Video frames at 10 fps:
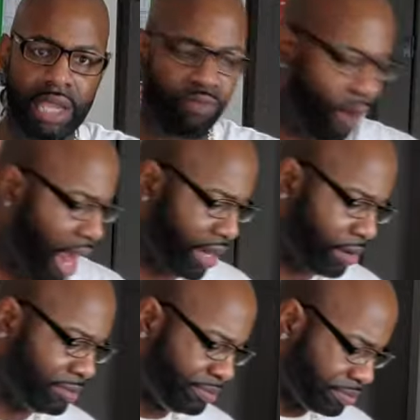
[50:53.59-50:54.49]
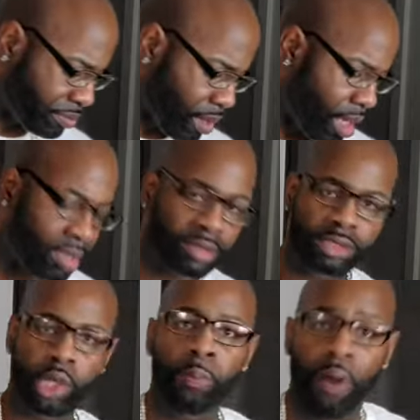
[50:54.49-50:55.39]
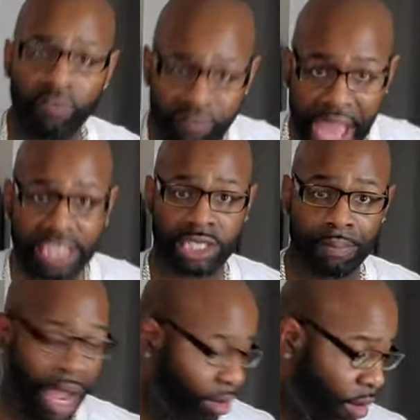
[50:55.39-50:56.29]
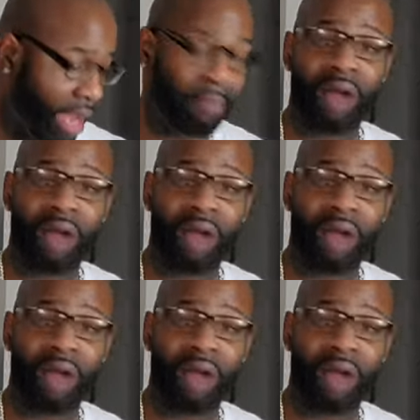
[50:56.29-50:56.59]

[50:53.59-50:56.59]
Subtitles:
deep fryer to perfection, by the way.